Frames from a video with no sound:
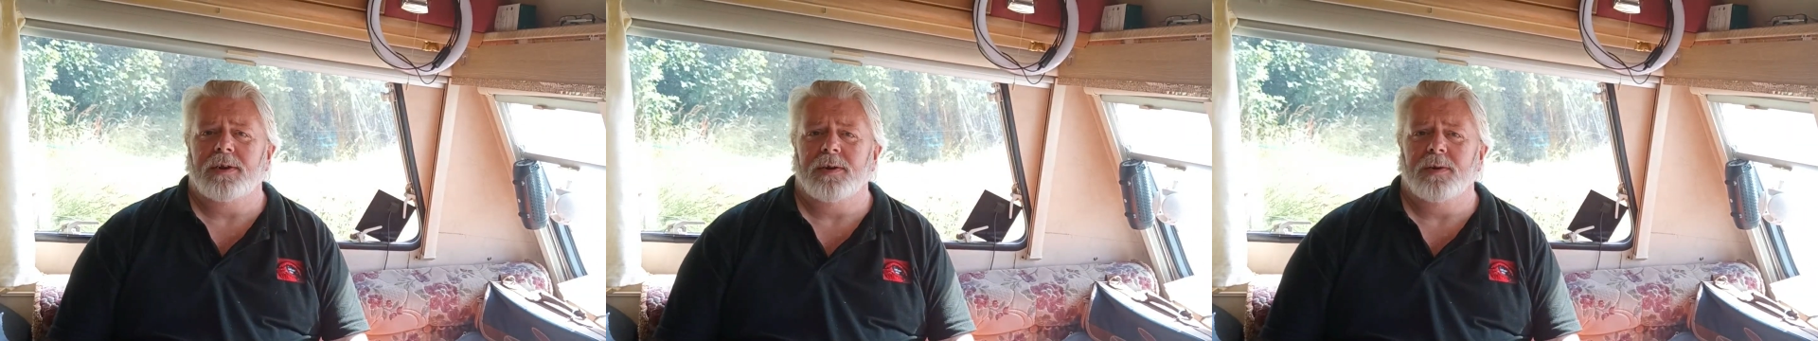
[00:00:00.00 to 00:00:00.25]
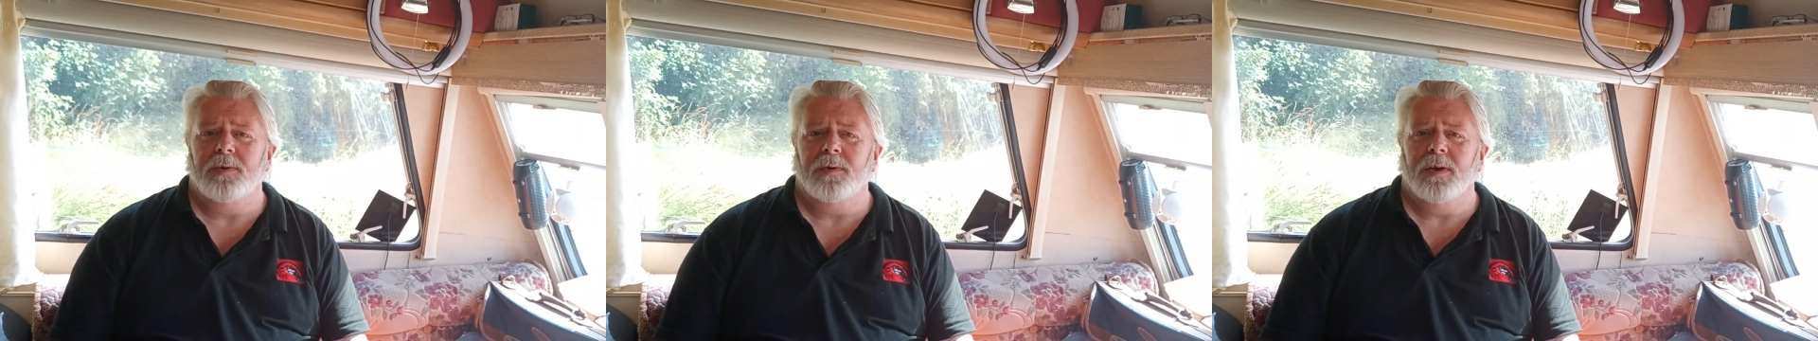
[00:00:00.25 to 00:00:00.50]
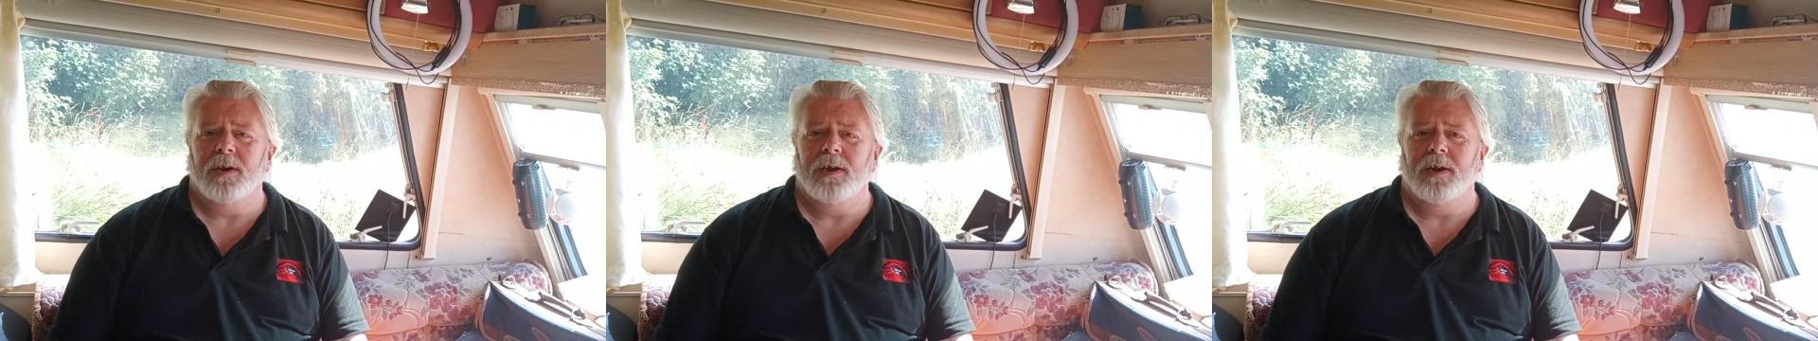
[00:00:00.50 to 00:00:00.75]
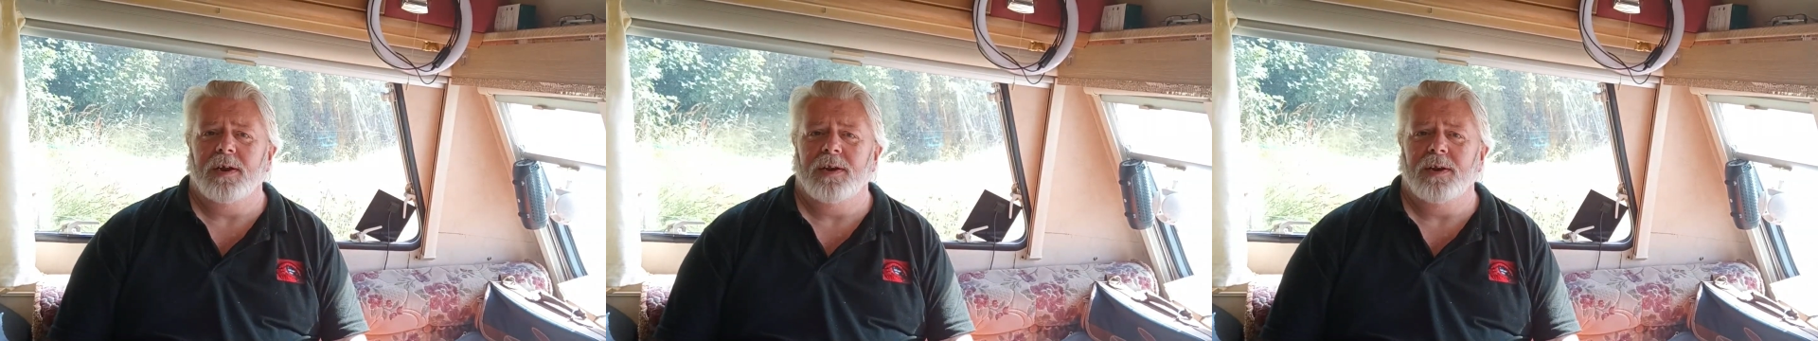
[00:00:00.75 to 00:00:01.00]
to
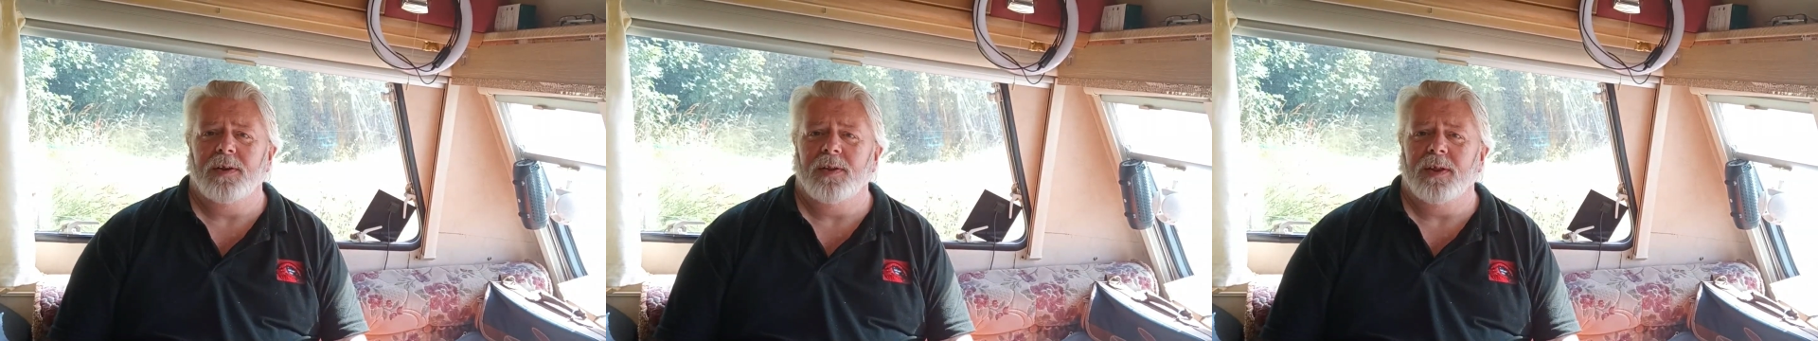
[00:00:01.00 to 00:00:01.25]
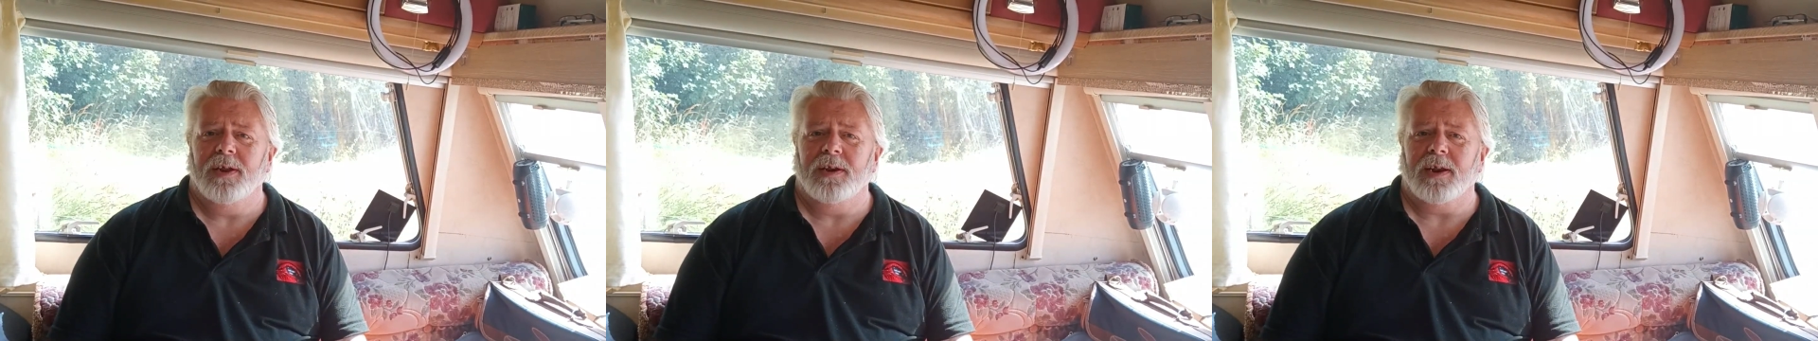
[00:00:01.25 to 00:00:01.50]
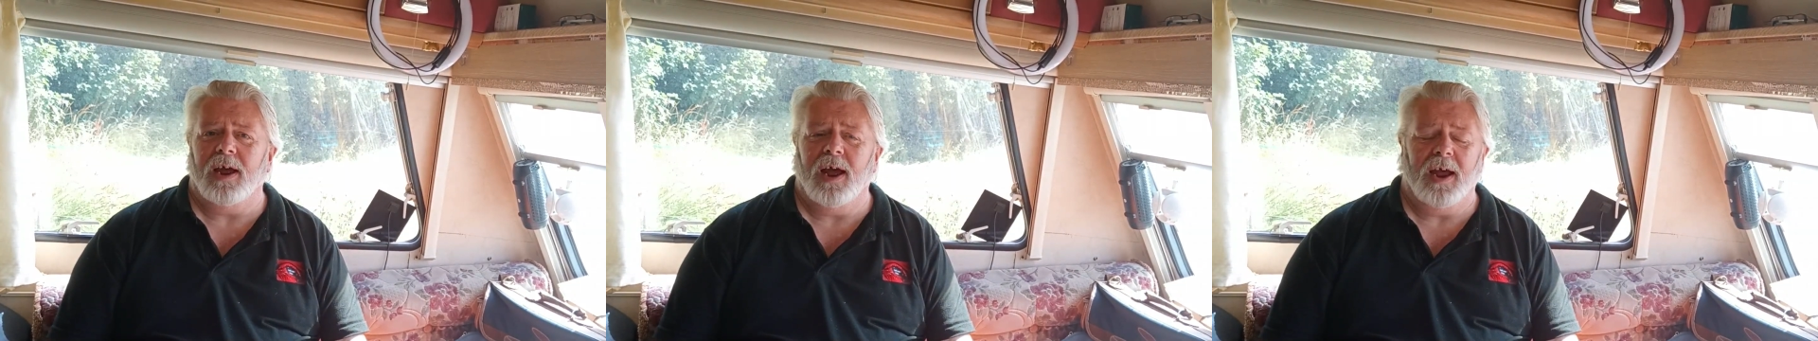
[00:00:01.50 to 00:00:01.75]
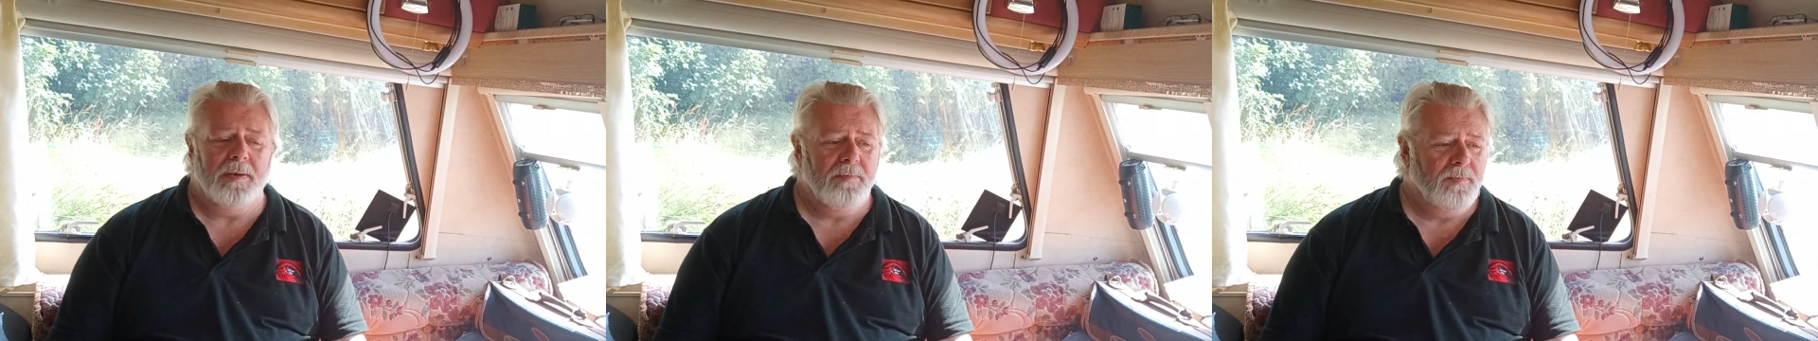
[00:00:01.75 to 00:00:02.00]
learn that
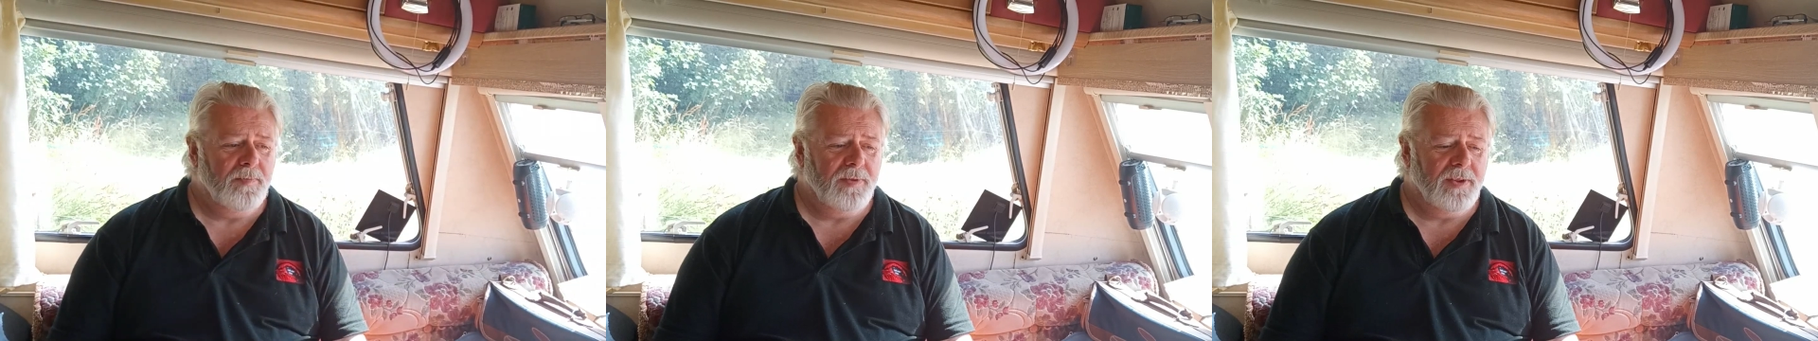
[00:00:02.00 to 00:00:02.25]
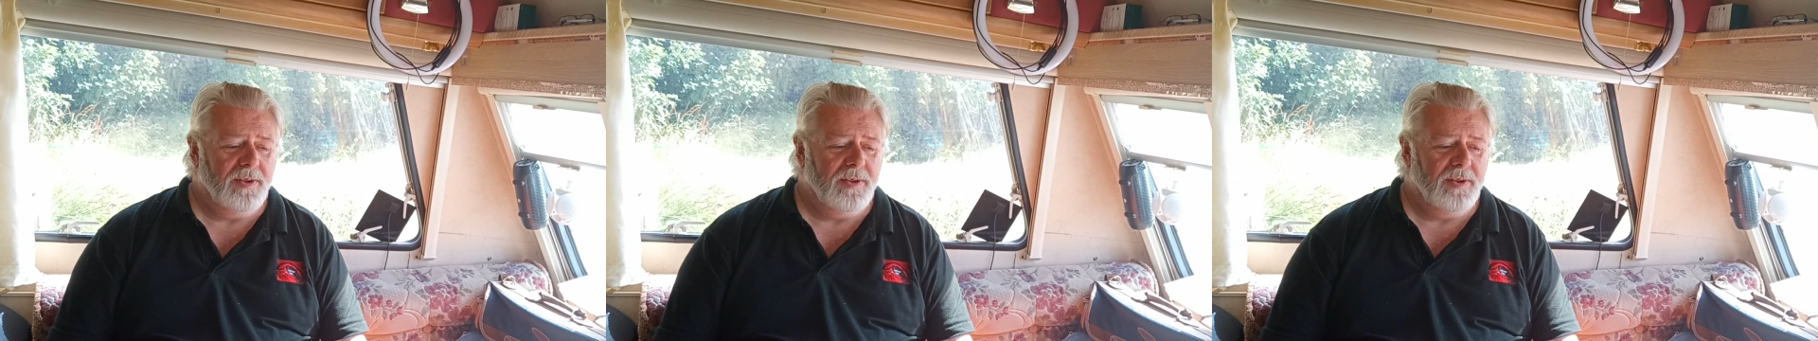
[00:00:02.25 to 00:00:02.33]
I'm